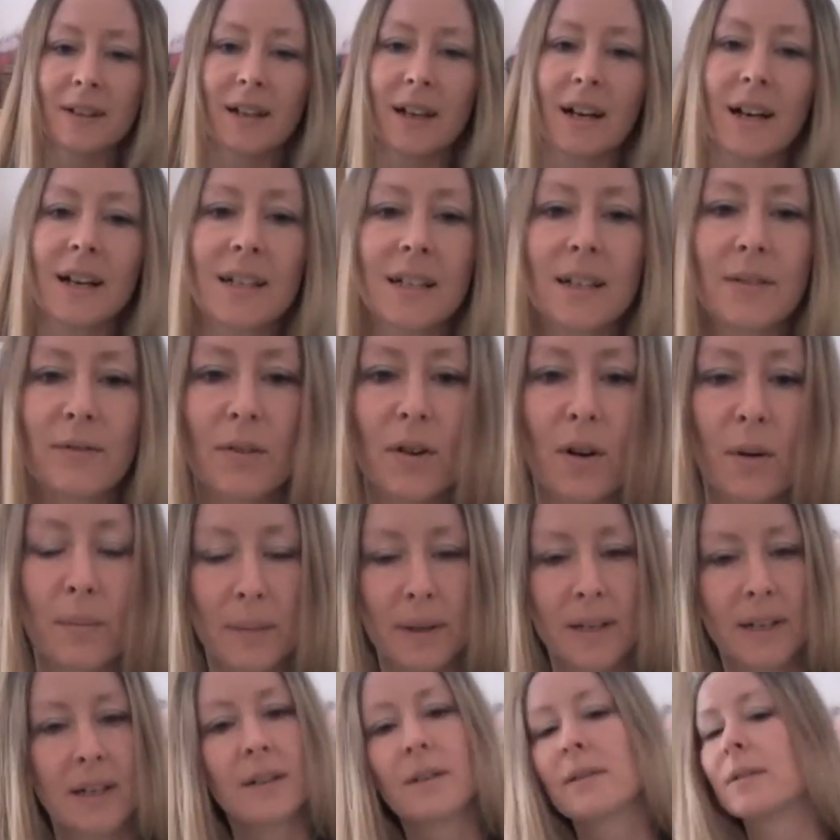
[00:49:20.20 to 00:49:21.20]
and I've got
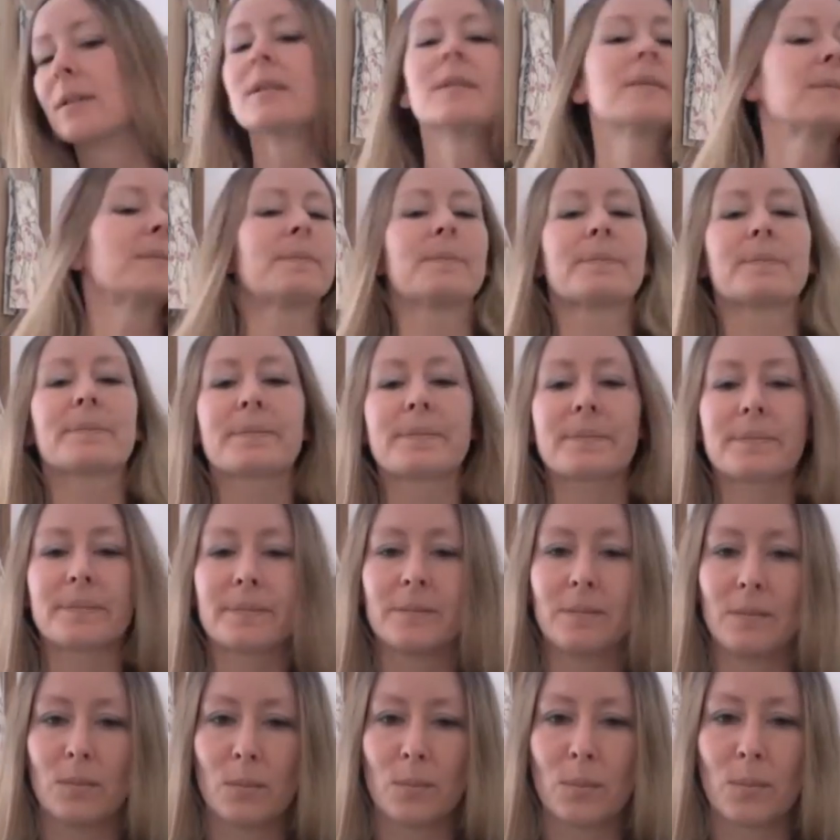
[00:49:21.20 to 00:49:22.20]
my own
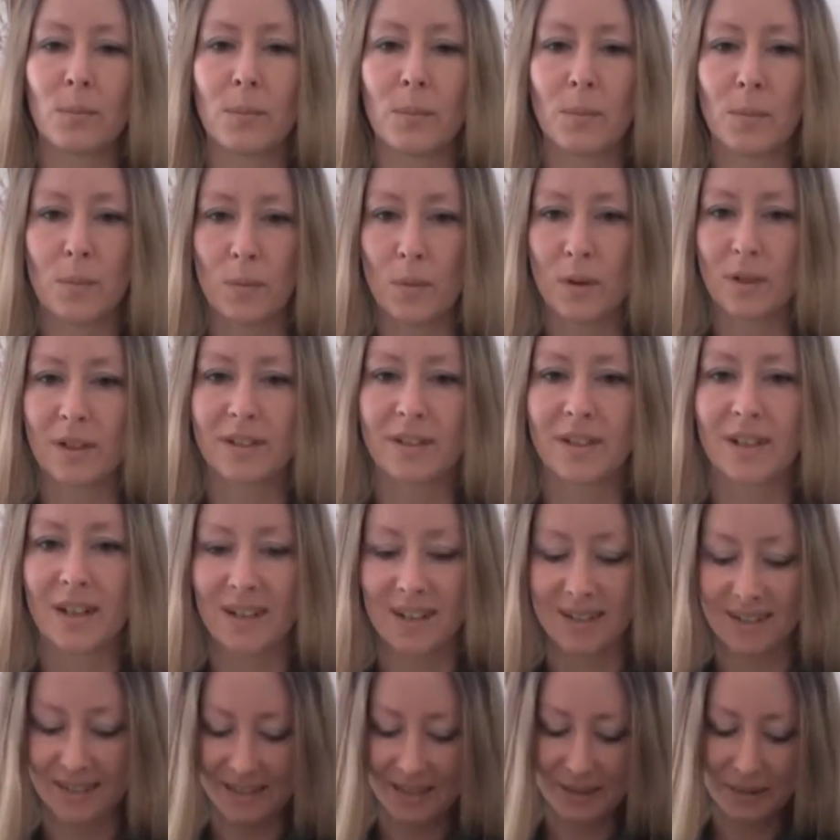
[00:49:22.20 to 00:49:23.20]
one
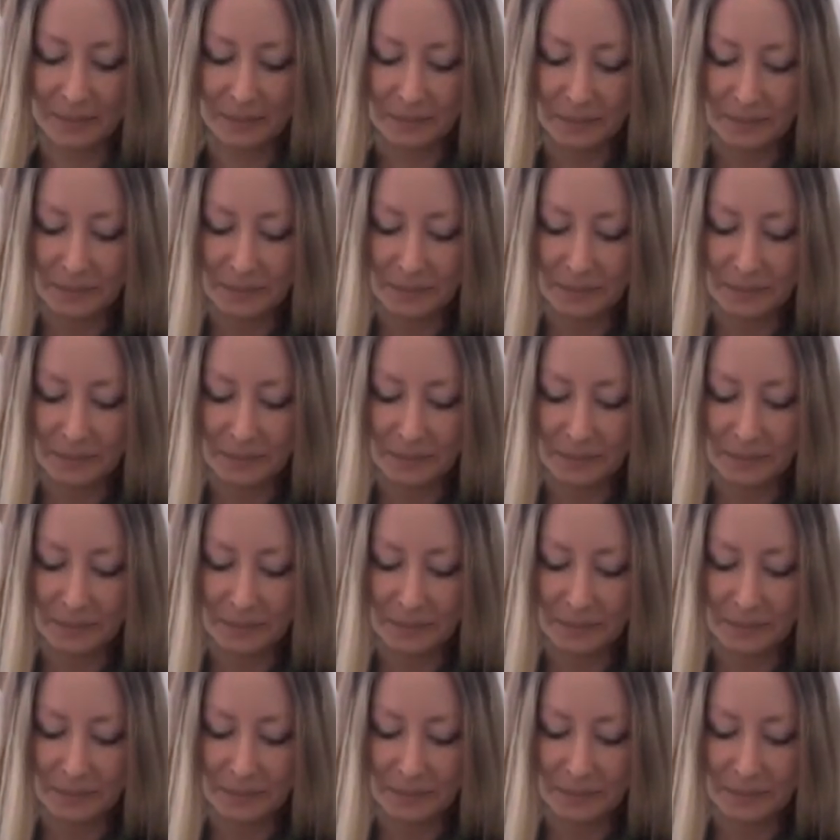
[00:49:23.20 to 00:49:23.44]
started,